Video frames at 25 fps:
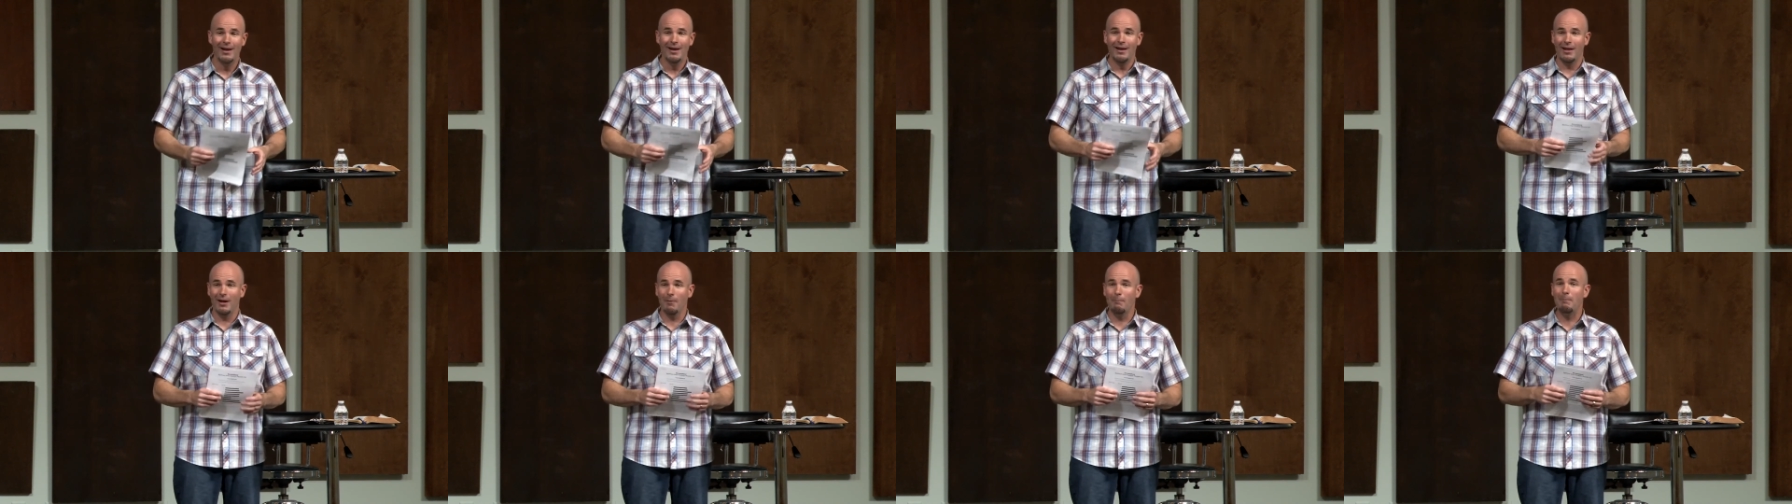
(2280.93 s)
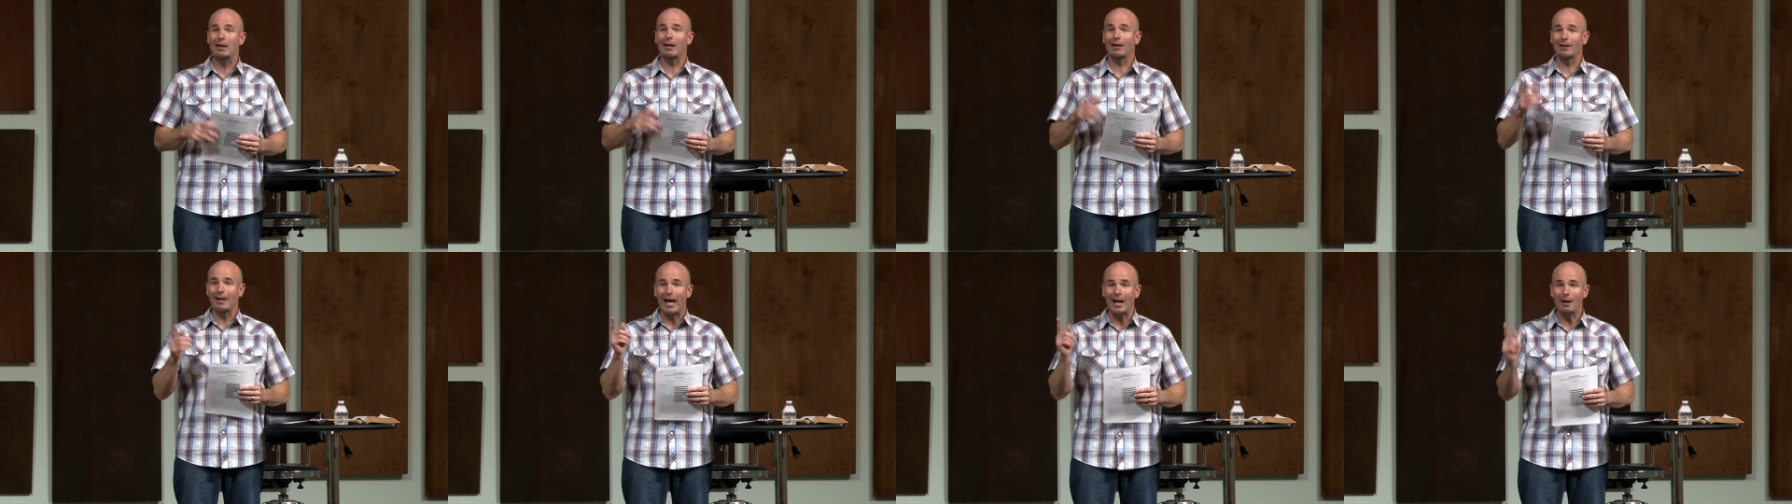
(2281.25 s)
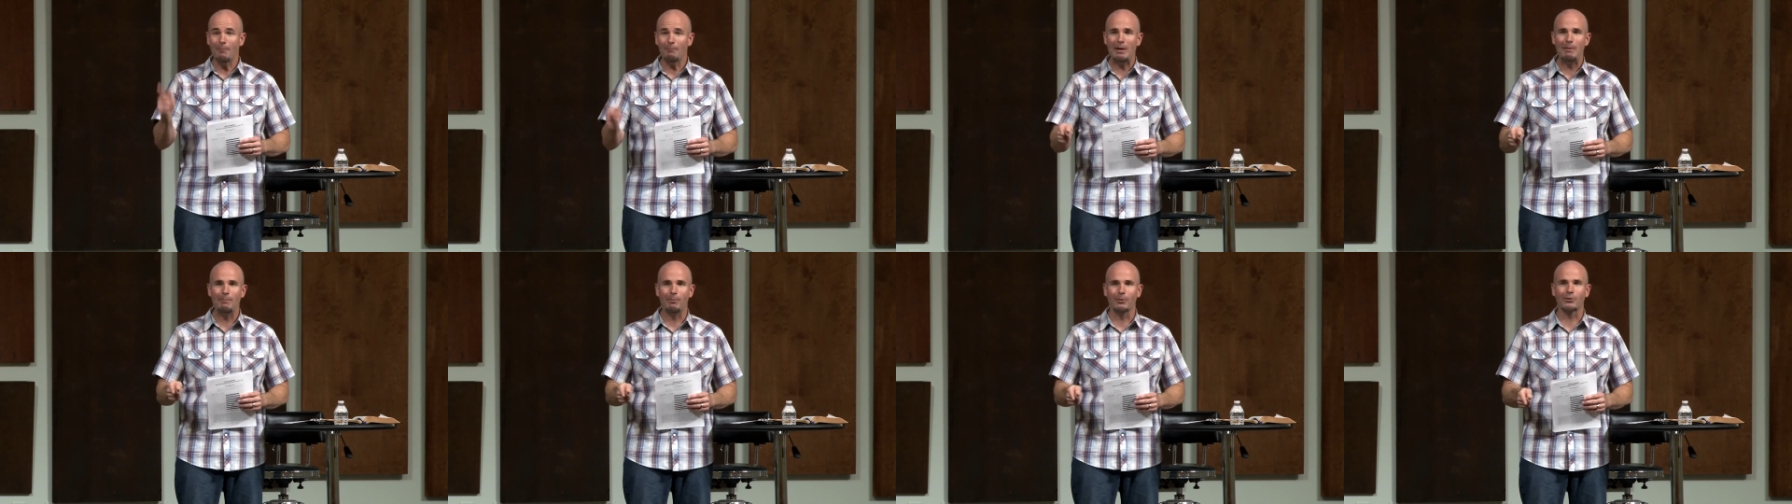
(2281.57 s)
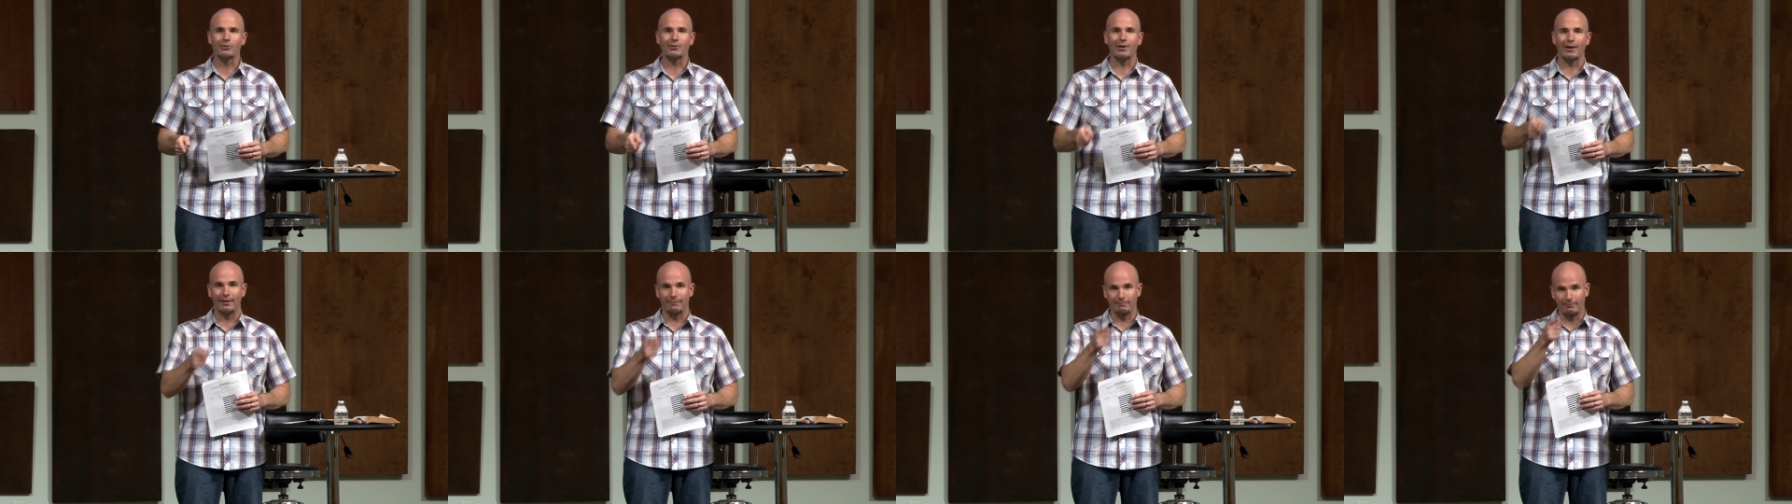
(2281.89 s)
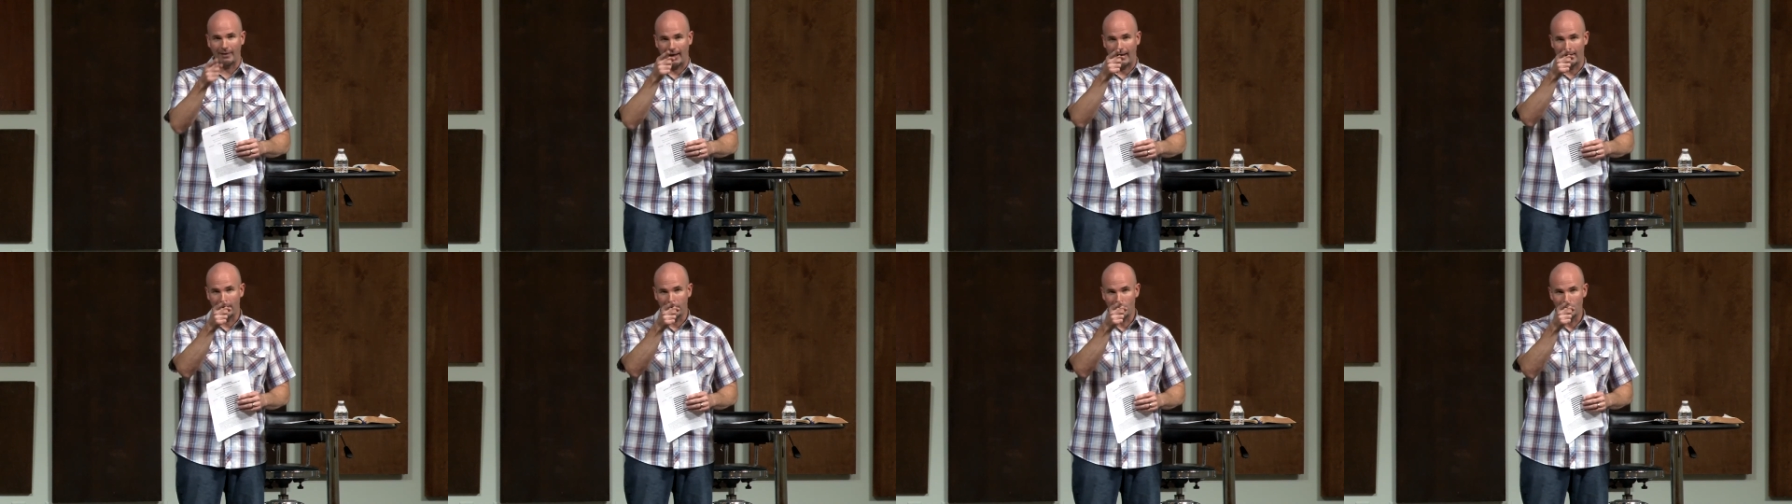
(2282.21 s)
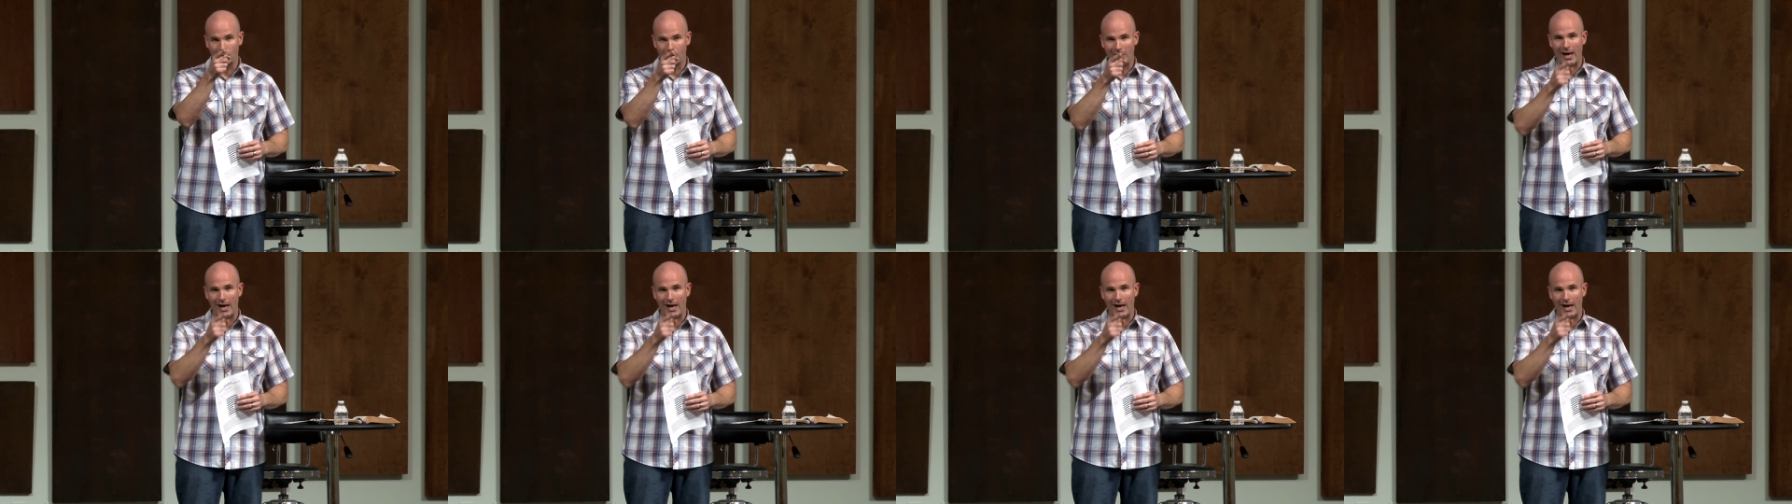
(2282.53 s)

There'll be a lot of people saying, I knew